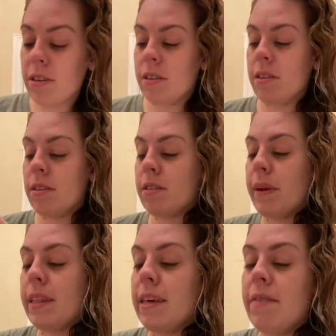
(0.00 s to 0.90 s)
This is
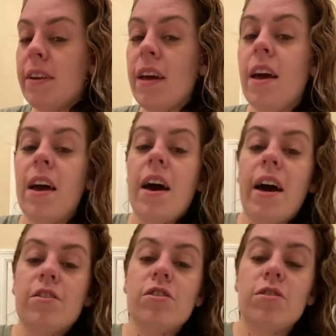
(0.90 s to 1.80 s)
my leave-in.
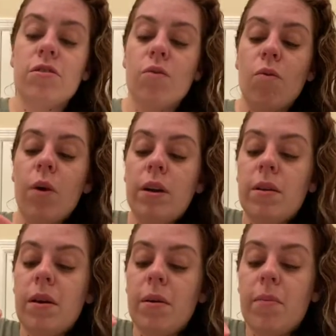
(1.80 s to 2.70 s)
I just do
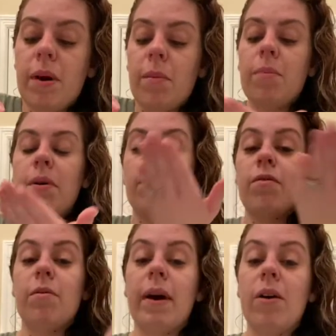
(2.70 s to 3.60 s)
one pump
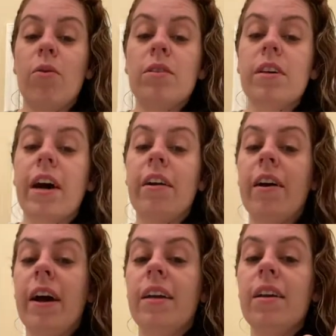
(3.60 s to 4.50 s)
for my whole entire
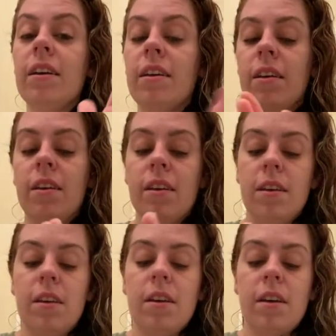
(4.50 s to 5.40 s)
head.
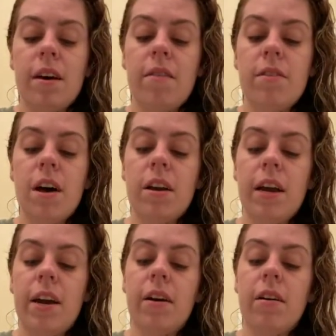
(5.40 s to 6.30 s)
I have a lot of
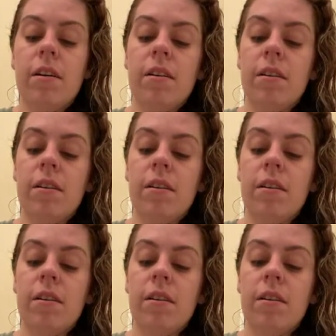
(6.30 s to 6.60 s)
hair.